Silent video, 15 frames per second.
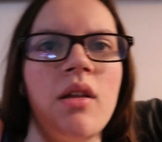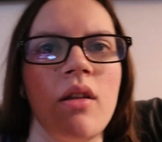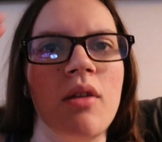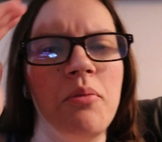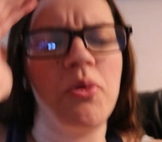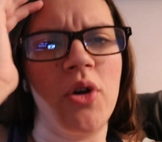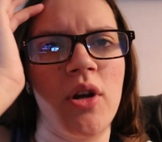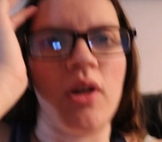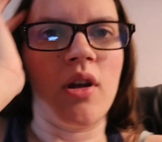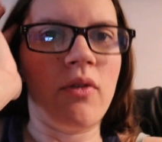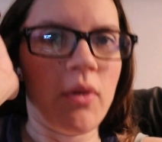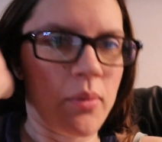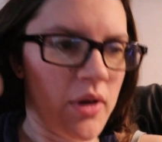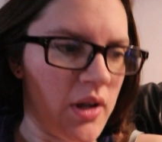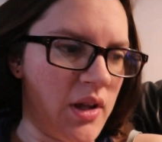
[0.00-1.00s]
Good morning
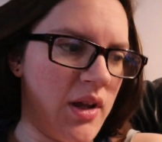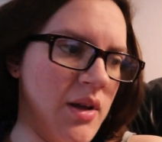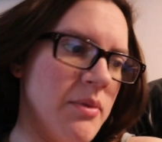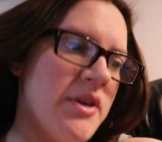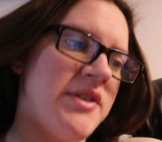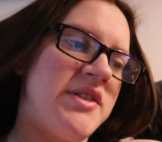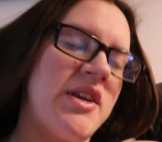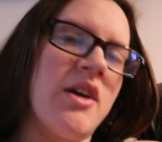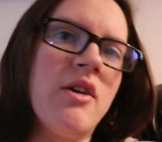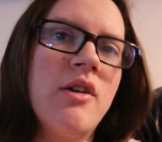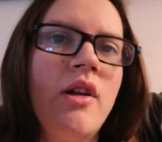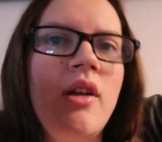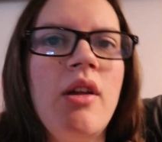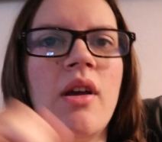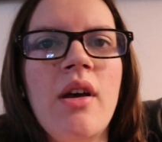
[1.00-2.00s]
everybody. Happy
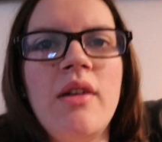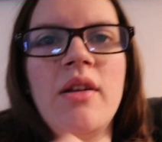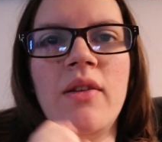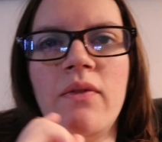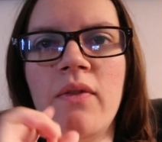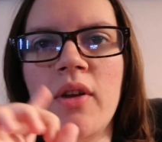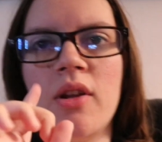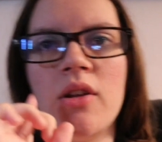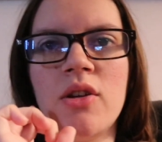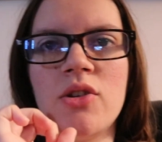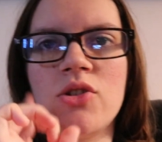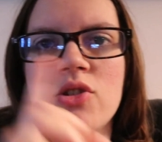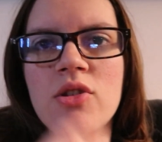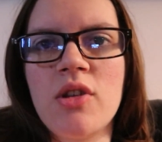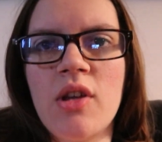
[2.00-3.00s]
Saturday. I did
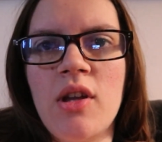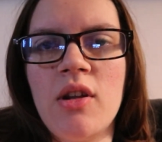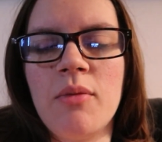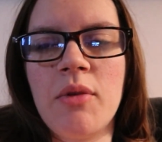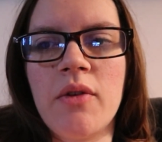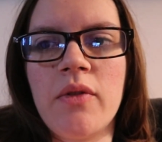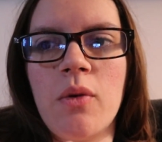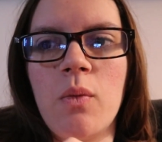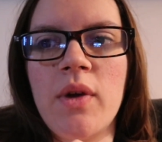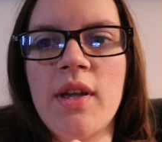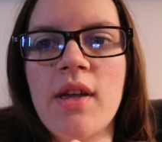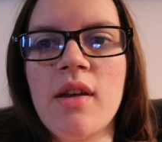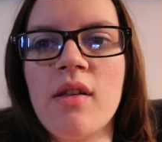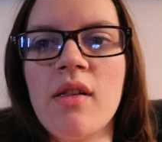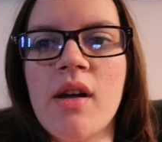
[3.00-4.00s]
finish Kingdom of the
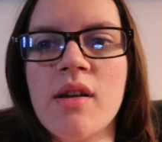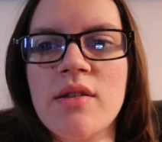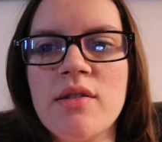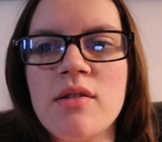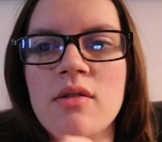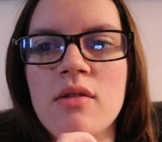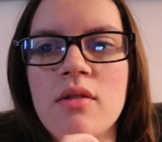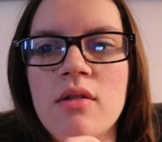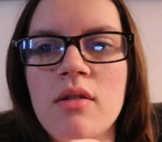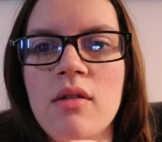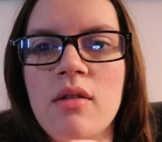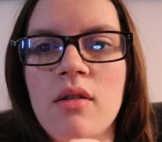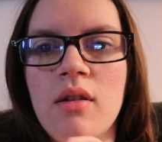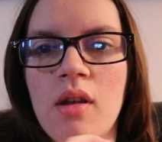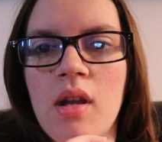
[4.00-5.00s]
Wicked last
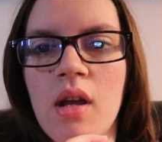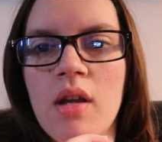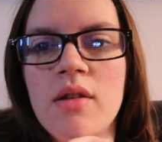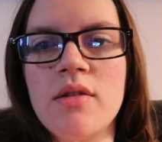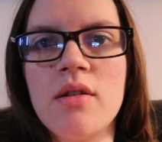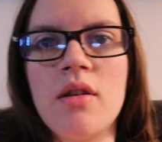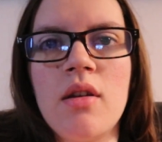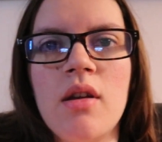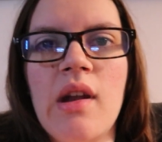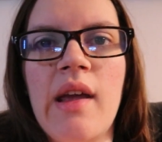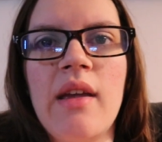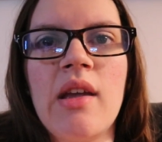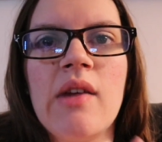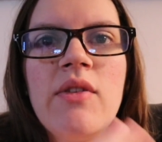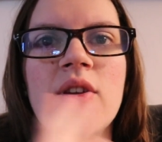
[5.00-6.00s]
night and
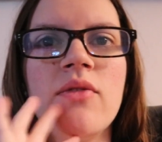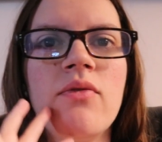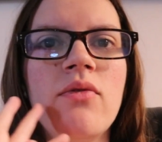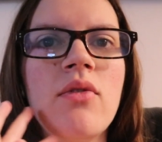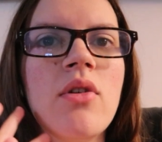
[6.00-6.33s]
I give it